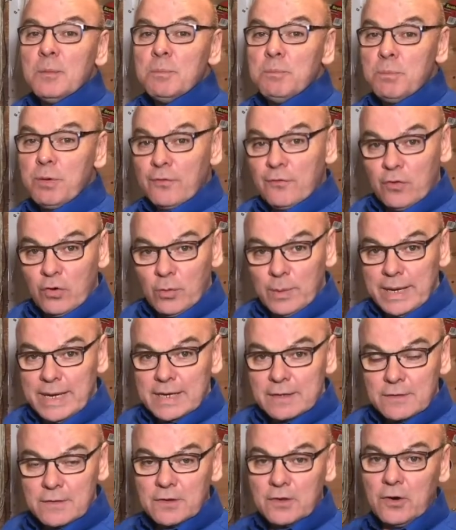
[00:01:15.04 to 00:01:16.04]
Before we
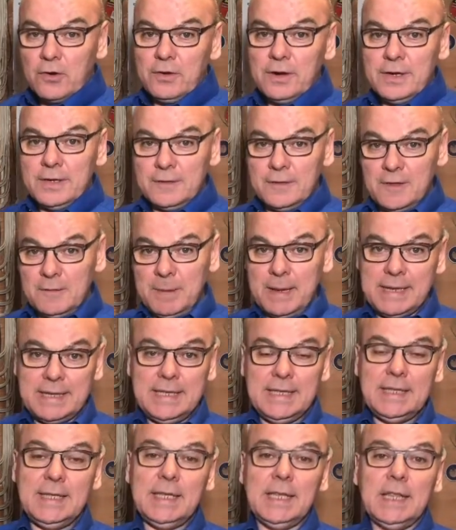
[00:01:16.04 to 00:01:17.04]
get started
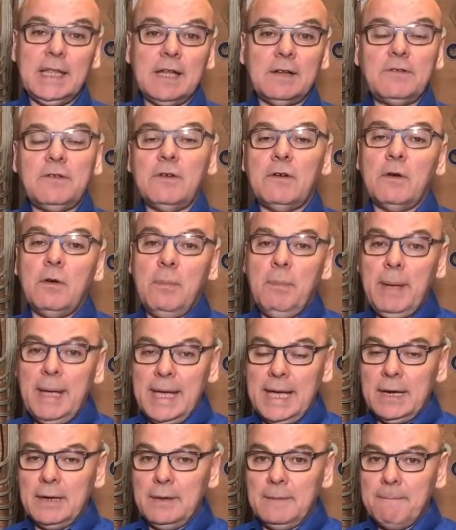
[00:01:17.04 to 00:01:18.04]
inspecting the electrical
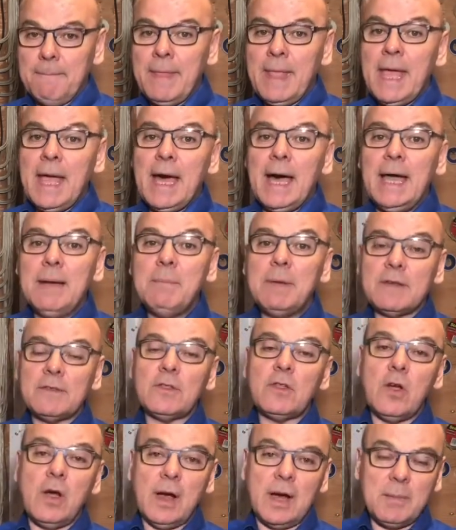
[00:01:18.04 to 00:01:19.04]
panel, I must
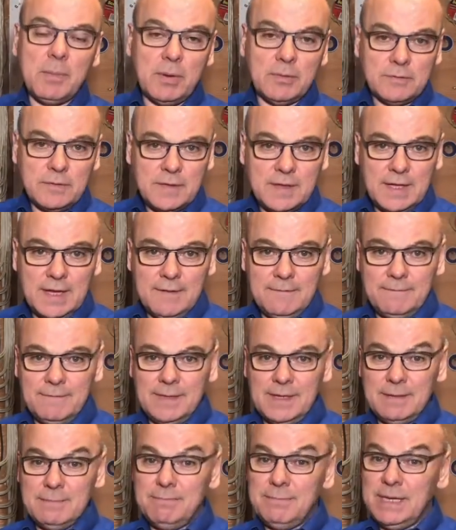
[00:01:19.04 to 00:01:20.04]
talk about
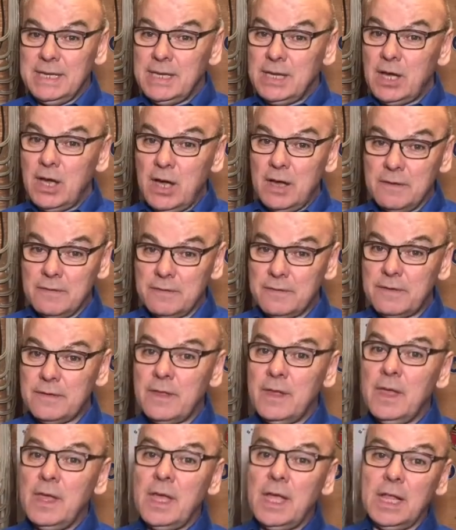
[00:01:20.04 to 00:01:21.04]
safety, because
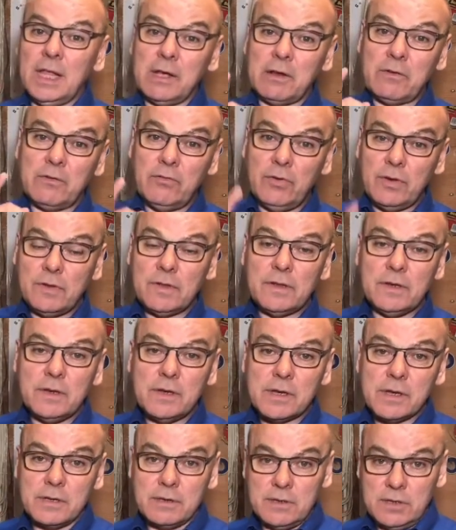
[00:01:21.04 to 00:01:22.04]
electricity
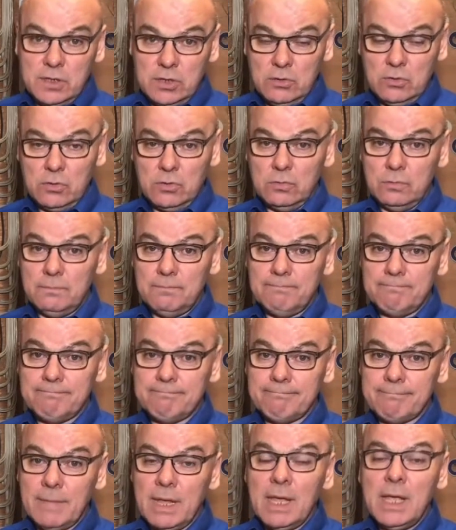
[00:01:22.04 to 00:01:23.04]
can kill you.
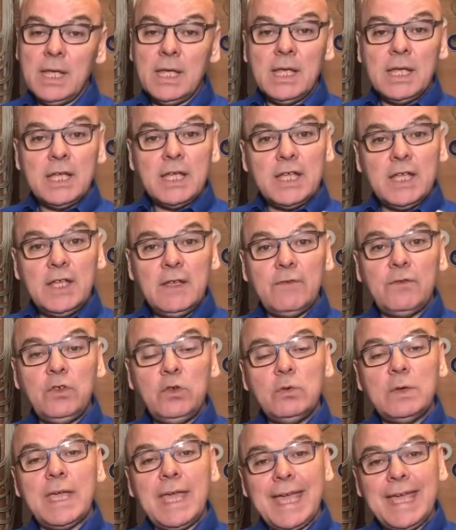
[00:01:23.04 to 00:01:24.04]
If you
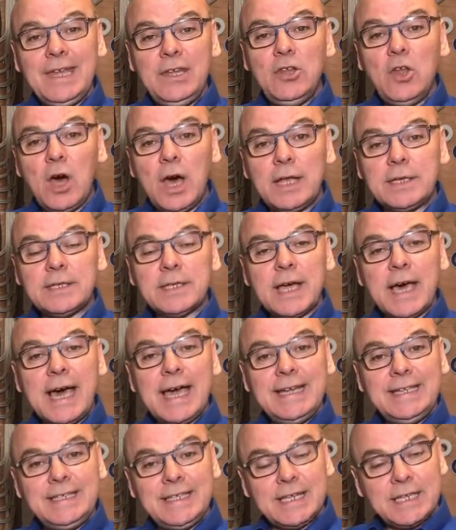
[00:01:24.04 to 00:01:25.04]
cannot
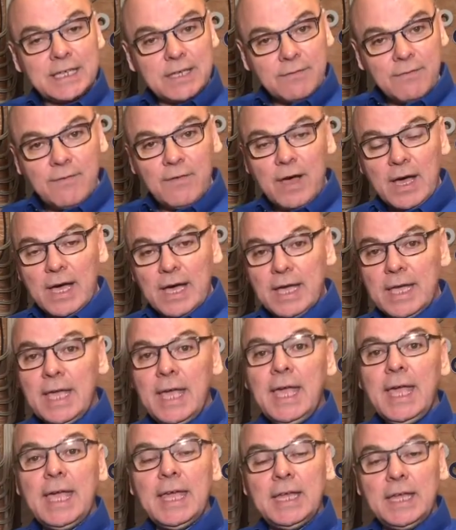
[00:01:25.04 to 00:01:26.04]
identify
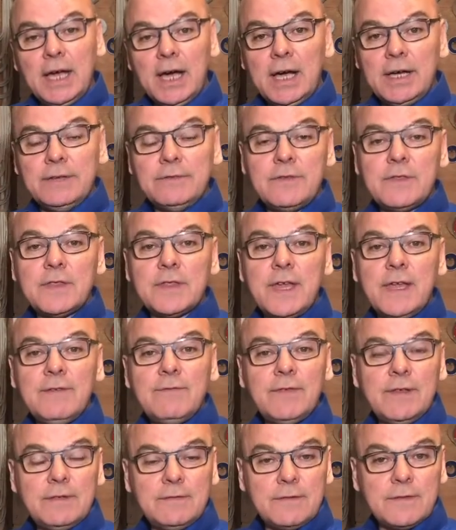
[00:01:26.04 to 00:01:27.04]
an unsafe
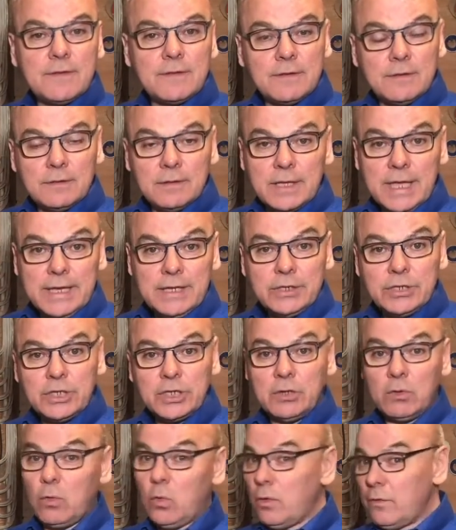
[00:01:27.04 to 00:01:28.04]

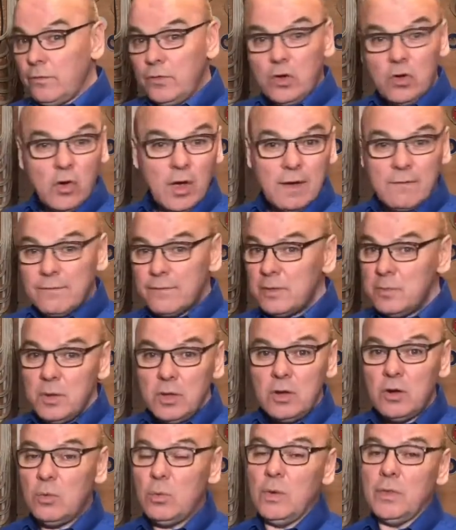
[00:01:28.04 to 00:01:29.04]
installation, or if you're not
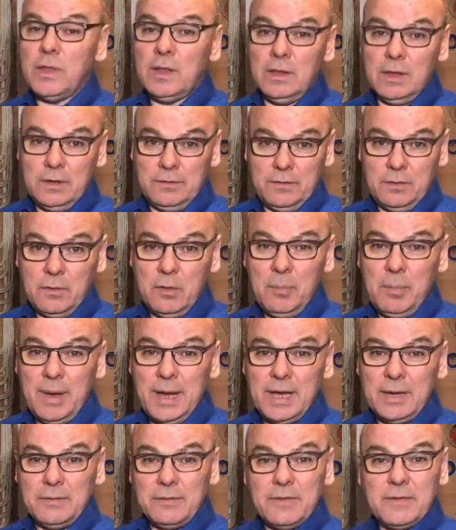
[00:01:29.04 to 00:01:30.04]
familiar with electrical
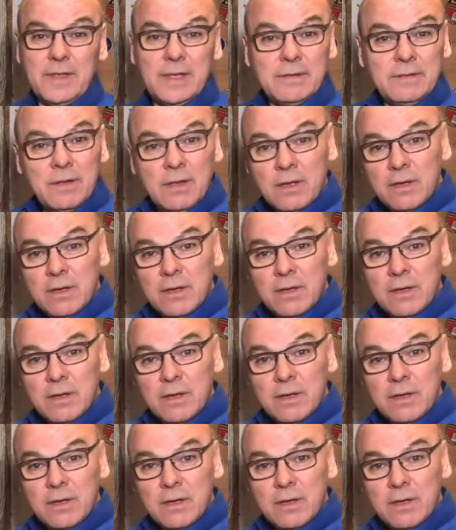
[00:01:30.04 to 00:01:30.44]
panels, then